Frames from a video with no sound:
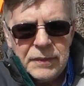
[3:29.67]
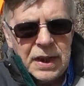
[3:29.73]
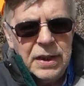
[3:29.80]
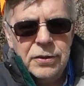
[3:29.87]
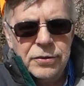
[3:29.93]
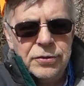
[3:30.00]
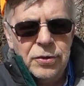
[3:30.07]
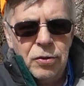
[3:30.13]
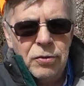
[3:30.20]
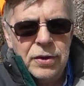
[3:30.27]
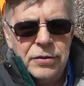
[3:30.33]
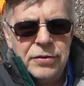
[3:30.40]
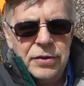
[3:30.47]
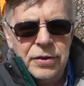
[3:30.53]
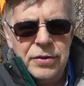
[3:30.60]
And there's no
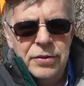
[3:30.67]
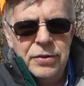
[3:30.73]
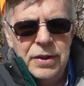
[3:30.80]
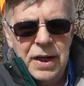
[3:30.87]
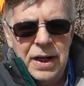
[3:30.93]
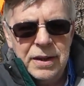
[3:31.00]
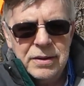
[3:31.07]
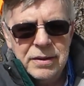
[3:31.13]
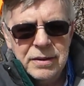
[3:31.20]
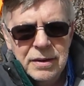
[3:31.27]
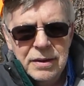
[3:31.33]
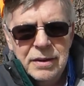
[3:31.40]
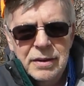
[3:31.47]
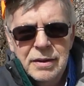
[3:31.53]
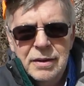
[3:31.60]
reason to do that.
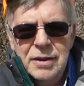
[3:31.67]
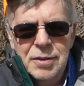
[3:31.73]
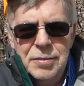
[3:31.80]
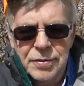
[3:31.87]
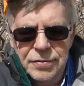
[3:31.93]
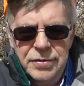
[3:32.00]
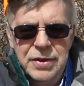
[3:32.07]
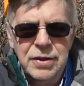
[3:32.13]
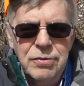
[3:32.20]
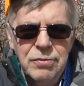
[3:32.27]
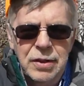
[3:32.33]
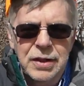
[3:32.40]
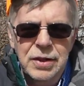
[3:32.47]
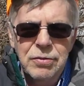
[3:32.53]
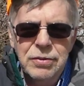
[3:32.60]
I mean, if you're getting
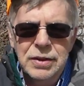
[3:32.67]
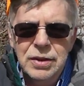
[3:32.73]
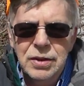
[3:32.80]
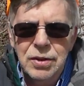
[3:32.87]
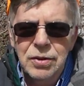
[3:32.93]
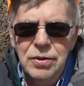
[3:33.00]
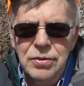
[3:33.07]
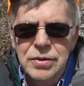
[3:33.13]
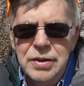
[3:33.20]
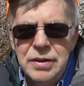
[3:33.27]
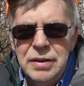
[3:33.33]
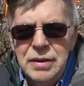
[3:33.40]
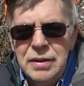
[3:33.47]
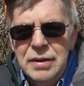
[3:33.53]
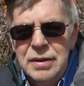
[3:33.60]
ready to reload,
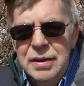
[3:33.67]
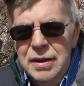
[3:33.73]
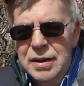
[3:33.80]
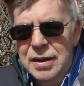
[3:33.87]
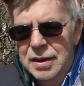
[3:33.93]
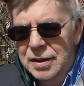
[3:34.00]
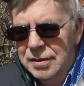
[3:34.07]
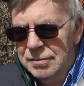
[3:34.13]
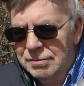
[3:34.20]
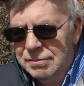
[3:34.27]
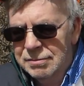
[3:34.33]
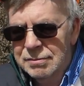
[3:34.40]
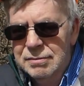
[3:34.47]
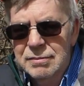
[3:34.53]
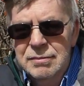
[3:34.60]

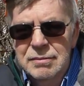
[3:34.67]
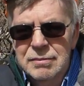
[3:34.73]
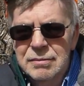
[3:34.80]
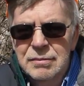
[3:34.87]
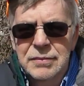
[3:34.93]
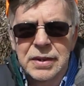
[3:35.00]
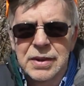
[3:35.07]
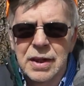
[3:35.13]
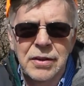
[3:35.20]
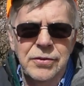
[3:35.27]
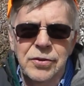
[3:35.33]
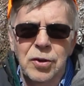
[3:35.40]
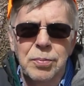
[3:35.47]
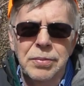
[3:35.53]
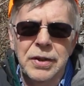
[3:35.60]
the
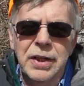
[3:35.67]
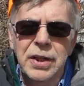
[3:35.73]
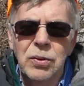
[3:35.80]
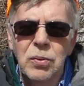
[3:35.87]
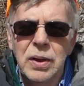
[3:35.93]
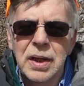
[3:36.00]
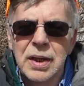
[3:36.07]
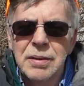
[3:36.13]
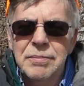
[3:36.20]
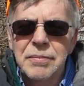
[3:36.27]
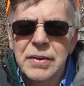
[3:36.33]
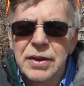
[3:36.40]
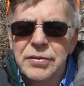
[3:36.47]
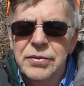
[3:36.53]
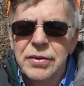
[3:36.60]
gun's open anyway,
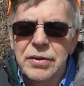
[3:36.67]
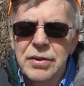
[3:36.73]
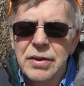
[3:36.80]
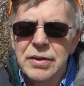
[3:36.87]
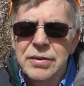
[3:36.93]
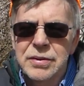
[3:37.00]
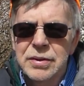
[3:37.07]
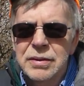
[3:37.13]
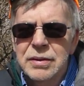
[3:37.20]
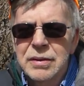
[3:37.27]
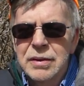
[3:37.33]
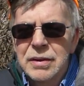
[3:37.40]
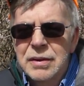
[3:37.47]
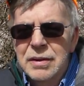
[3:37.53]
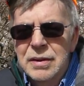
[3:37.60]
it's inert.
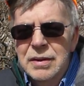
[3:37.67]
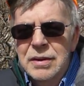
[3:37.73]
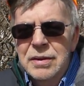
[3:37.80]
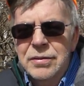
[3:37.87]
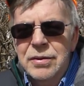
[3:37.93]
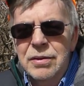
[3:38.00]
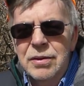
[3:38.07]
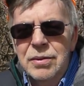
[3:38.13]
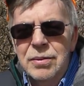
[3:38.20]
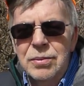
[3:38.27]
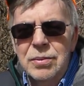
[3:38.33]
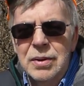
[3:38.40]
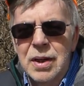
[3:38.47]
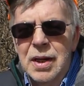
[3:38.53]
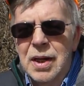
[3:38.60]

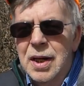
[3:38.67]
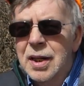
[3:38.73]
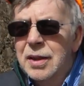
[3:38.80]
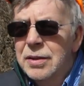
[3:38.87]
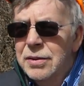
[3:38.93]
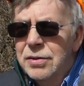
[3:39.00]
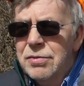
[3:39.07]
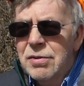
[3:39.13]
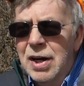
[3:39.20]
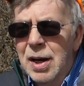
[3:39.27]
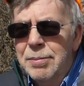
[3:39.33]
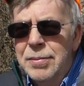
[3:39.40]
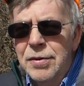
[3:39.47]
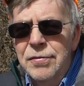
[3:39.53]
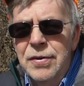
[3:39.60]
So you
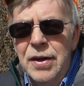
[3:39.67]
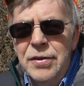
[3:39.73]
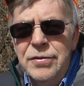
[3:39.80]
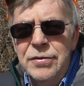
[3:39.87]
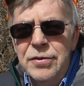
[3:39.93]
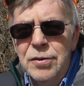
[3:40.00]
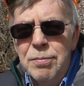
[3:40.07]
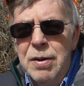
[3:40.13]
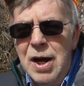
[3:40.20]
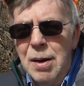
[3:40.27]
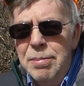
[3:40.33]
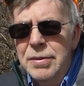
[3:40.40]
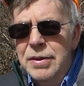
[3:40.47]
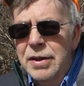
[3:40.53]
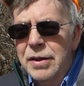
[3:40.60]
drop your pheasant, you're
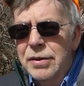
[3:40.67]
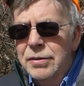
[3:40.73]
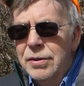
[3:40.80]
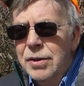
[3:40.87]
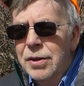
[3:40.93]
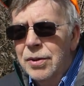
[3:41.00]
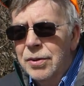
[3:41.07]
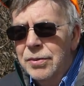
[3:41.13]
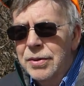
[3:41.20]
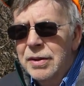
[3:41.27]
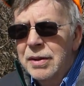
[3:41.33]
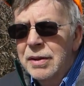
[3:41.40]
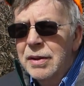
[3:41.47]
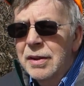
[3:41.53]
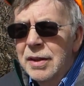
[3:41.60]
popping another load.
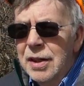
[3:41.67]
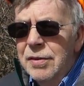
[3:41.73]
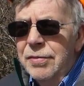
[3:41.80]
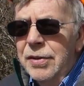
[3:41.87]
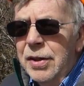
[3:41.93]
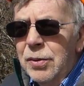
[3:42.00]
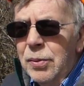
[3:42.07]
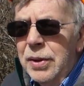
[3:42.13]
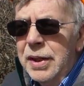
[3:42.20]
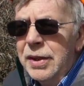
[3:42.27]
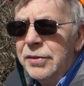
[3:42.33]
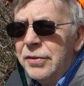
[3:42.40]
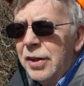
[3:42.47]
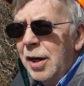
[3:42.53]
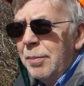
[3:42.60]
If another one
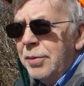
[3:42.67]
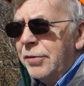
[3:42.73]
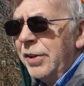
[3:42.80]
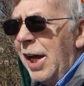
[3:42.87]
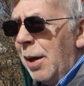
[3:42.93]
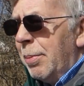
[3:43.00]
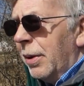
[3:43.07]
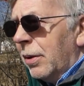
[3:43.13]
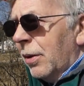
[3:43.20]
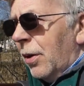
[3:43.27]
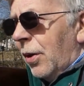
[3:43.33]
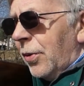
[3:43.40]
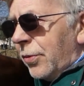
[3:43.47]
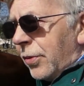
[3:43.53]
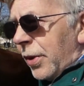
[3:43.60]
gets up, snap it
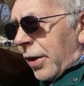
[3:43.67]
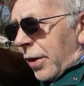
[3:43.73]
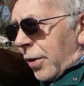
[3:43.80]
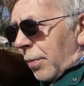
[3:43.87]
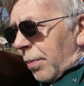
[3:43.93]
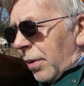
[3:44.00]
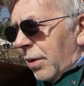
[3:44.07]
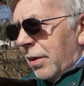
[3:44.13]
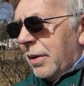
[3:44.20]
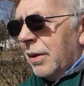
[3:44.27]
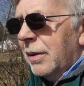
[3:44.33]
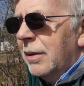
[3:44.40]
closed, take your bird.